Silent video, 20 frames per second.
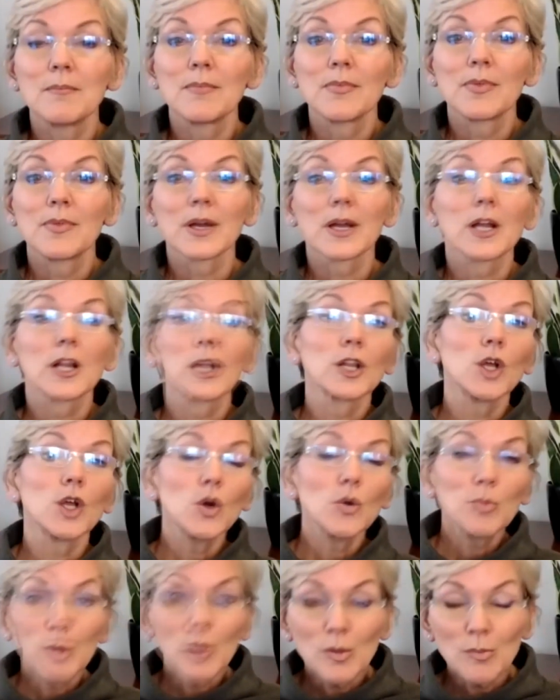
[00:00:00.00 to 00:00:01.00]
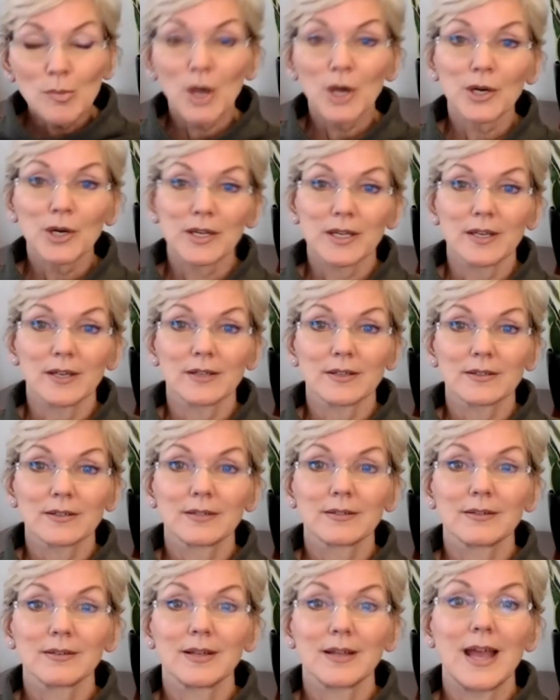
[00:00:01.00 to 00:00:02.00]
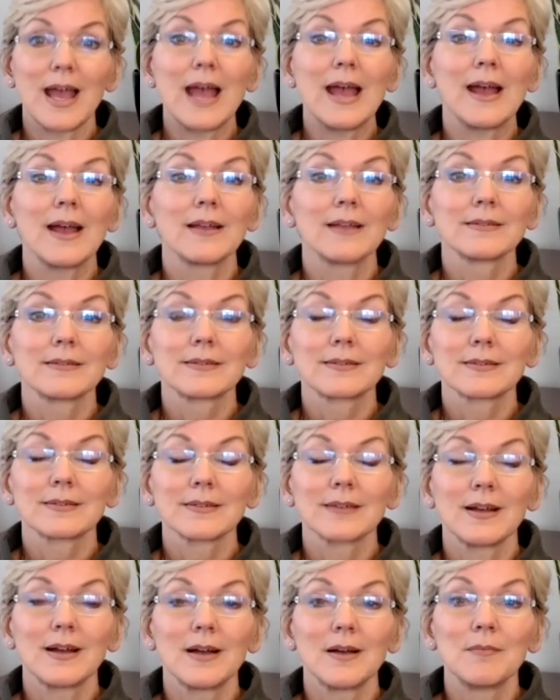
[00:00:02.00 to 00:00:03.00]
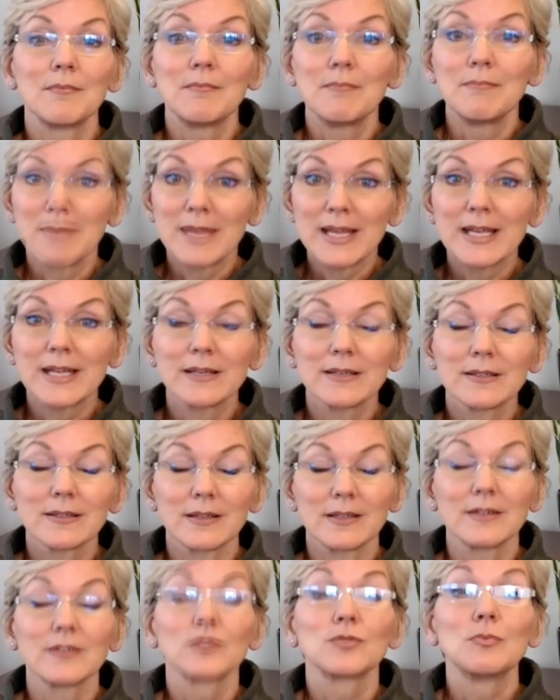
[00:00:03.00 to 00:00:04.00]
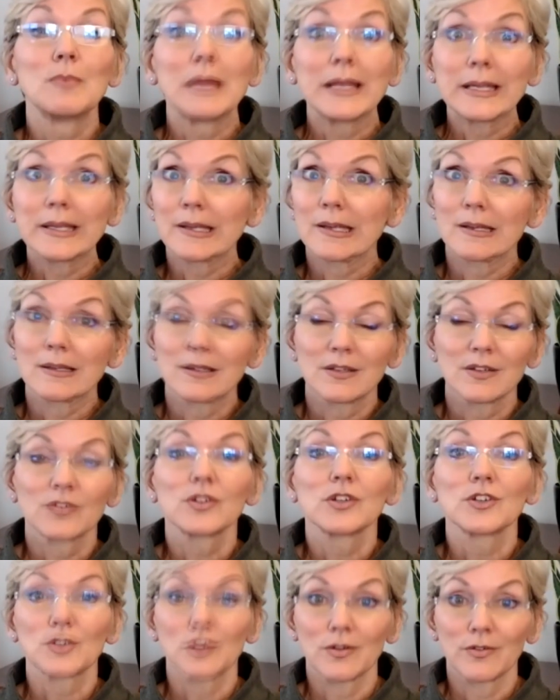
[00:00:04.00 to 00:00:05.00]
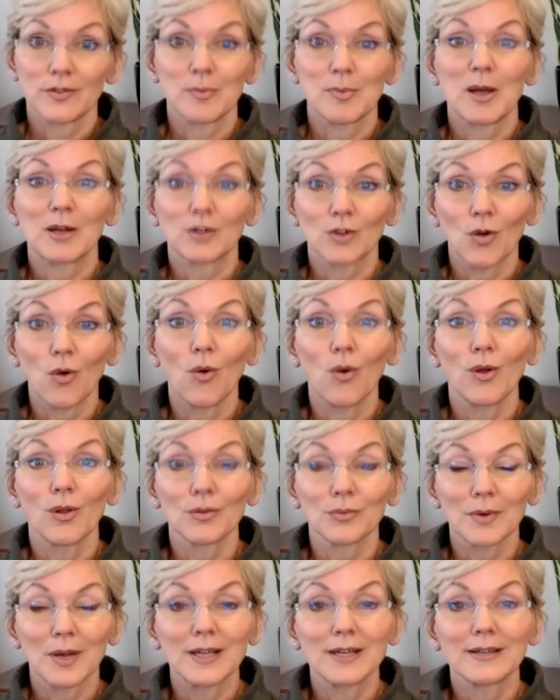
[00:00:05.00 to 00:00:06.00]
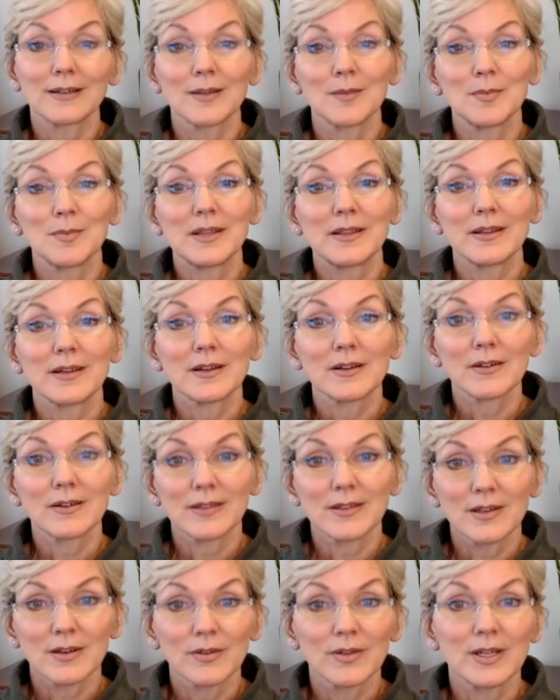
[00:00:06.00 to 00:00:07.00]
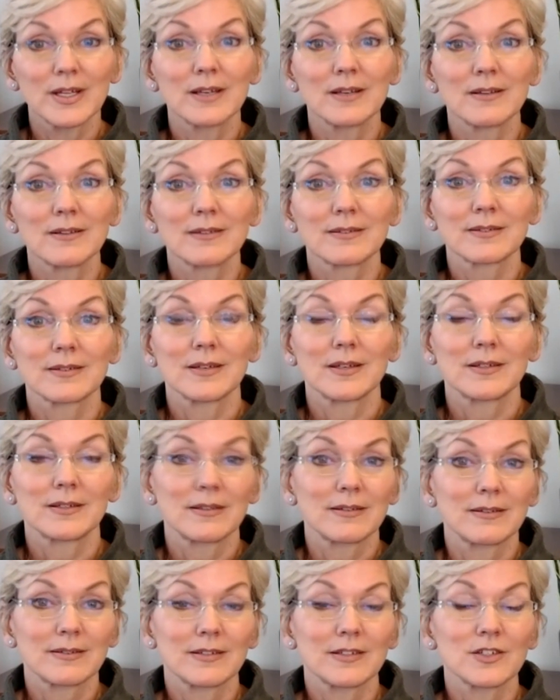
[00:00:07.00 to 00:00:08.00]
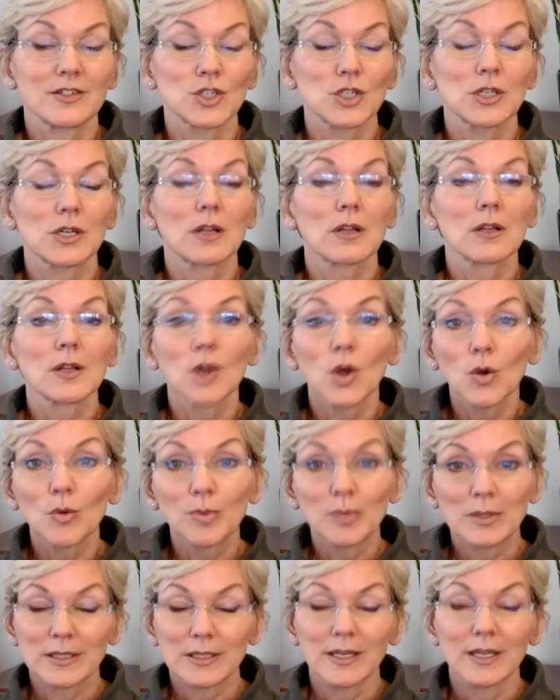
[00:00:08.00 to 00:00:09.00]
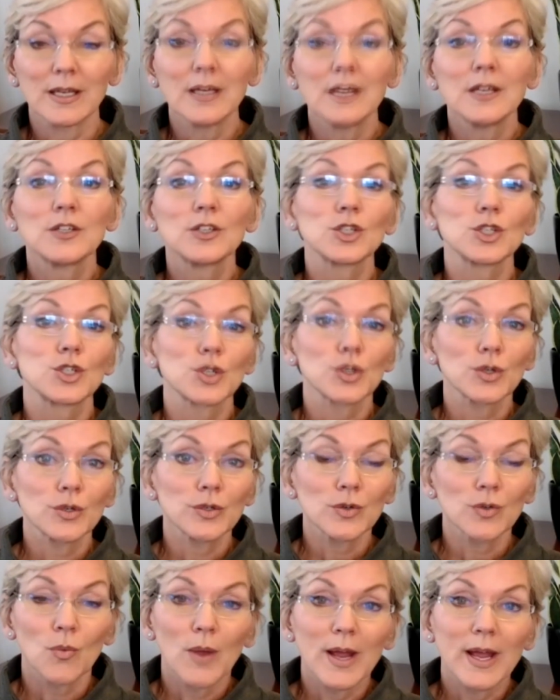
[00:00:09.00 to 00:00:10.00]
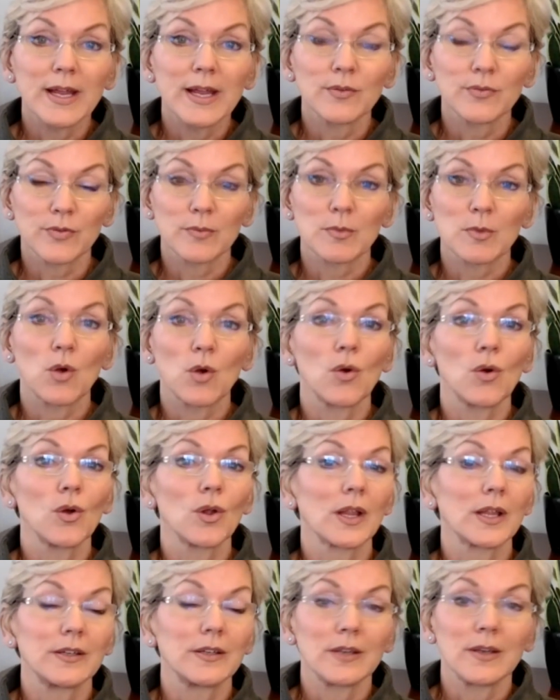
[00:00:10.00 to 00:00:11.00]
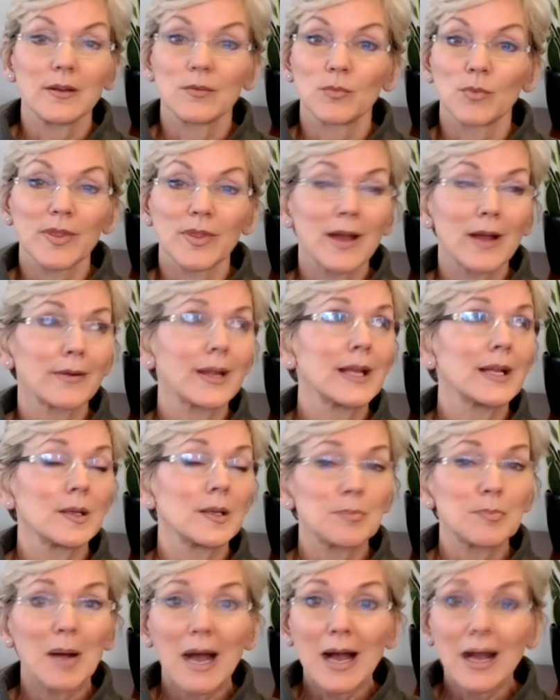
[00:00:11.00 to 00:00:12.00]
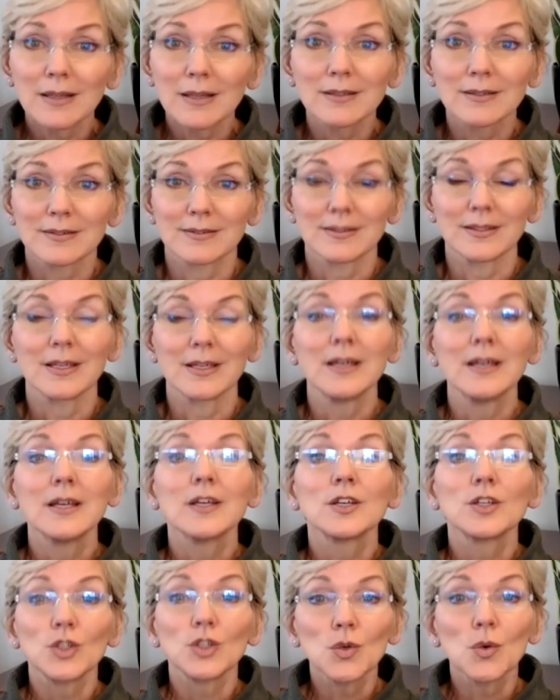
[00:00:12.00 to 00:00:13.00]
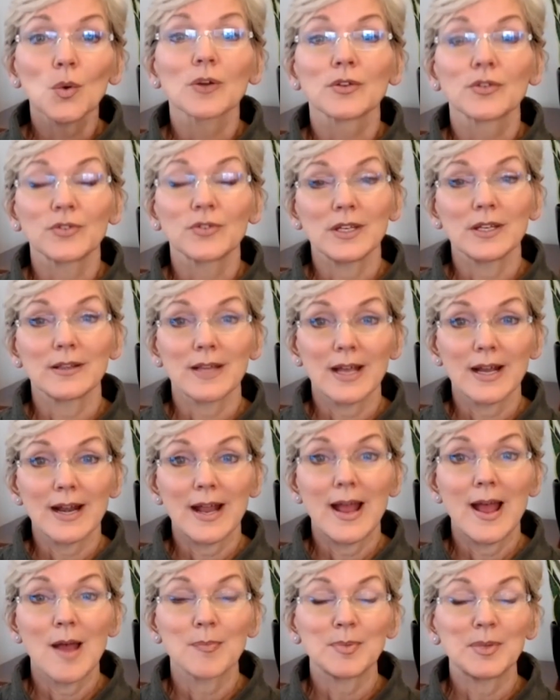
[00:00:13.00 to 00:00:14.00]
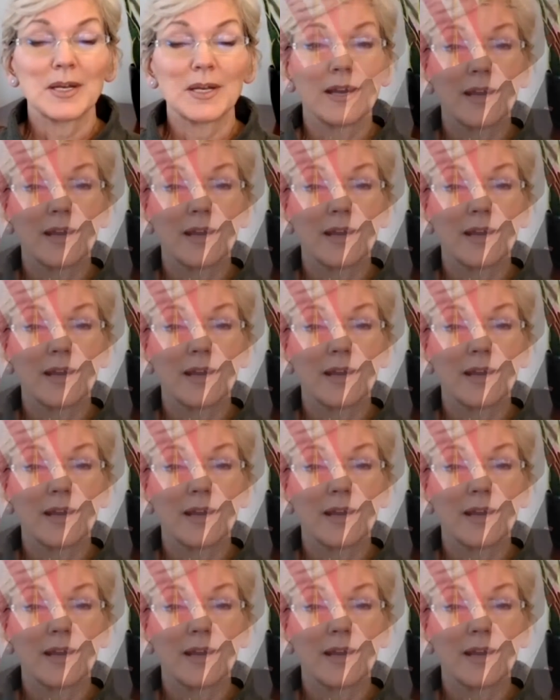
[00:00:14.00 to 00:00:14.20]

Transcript: The global market has um, made is making decisions about coal, right? I mean, there there is a decision globally to turn away from coal and, and without any policy, you are seeing that happen.